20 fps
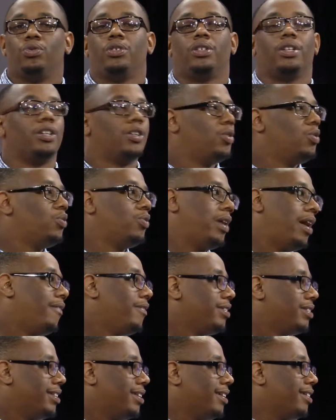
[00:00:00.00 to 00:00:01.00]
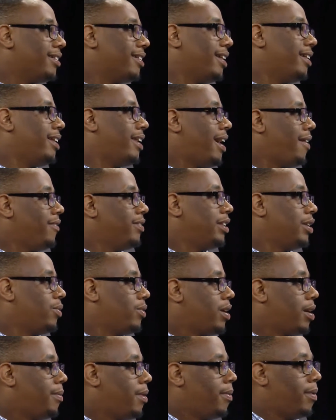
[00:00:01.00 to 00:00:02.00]
You can Google everything, and then everything will
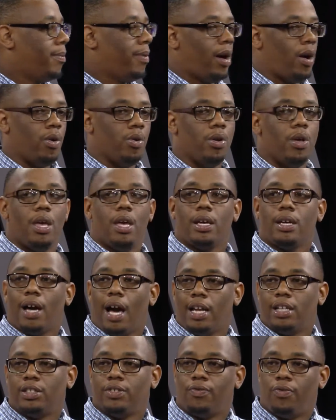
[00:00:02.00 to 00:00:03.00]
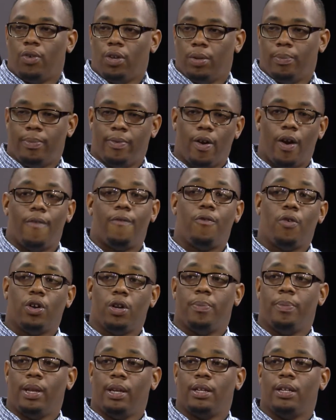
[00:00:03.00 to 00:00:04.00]
come up about college
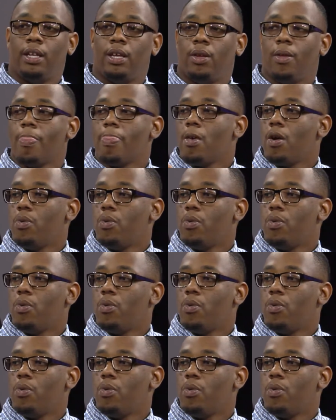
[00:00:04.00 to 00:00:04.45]
affordability.